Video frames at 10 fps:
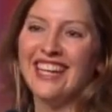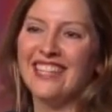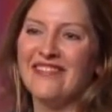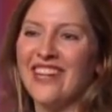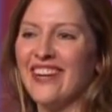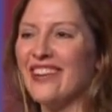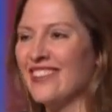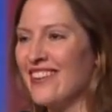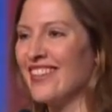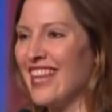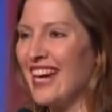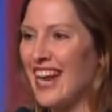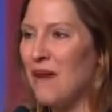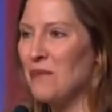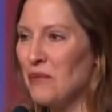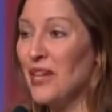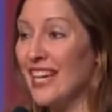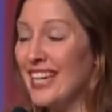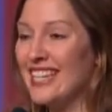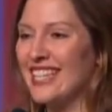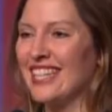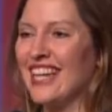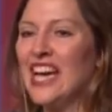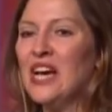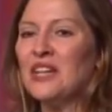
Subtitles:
We all know that that can happen pretty easily.